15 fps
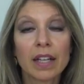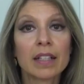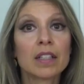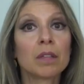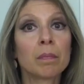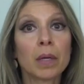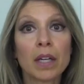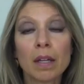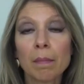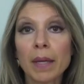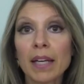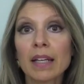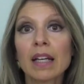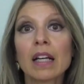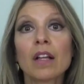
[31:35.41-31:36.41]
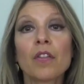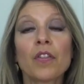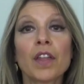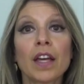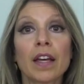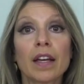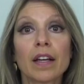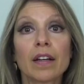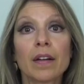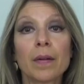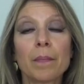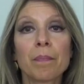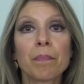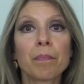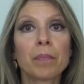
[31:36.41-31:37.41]
It's a money making thing,
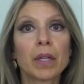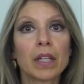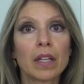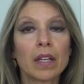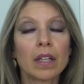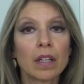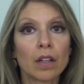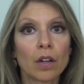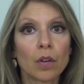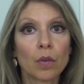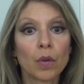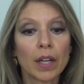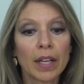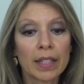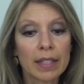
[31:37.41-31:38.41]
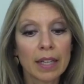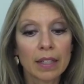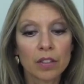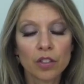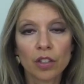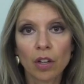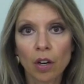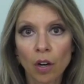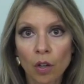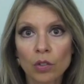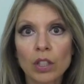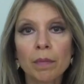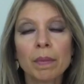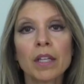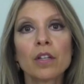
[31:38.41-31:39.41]
but you know, it, it should
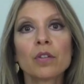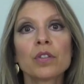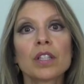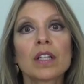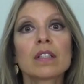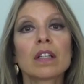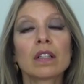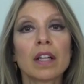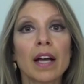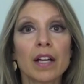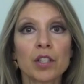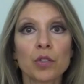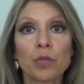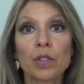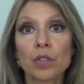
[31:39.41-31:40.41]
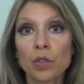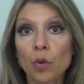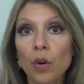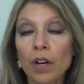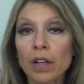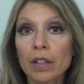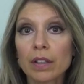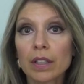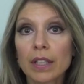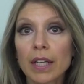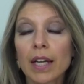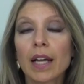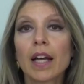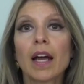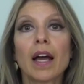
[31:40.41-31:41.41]
only be used as a last resort
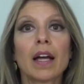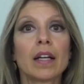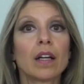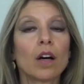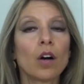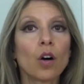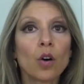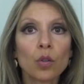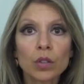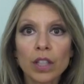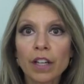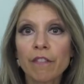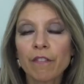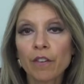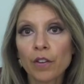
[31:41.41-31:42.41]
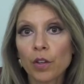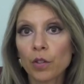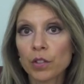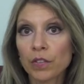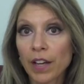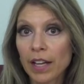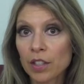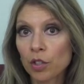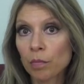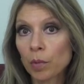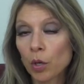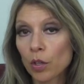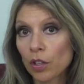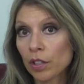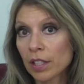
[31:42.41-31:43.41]
and only for those
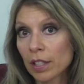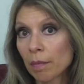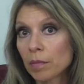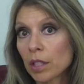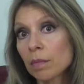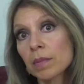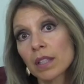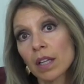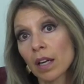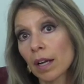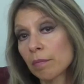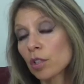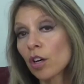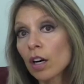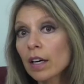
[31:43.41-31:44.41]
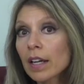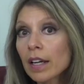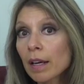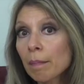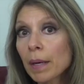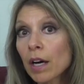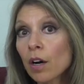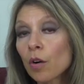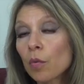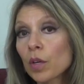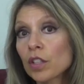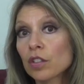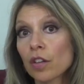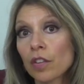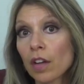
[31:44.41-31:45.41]
vasomotor symptoms that I'm talking about,
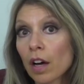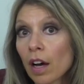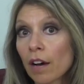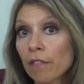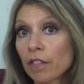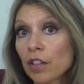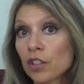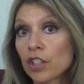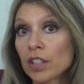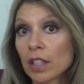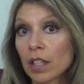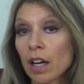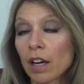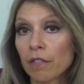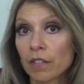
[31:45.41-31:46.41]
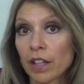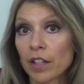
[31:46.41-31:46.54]
which are the hot flushes and the hot